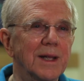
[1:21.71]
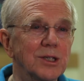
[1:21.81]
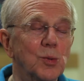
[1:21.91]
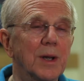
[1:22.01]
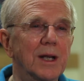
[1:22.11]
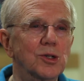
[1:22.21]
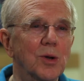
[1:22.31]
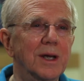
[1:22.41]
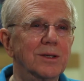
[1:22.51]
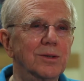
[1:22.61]
and that's what I
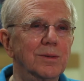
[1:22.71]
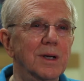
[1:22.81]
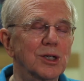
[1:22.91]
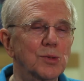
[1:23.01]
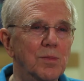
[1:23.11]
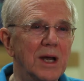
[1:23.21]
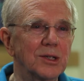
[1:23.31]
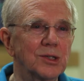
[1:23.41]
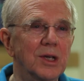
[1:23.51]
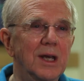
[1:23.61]
try to
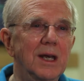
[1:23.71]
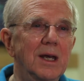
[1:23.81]
express.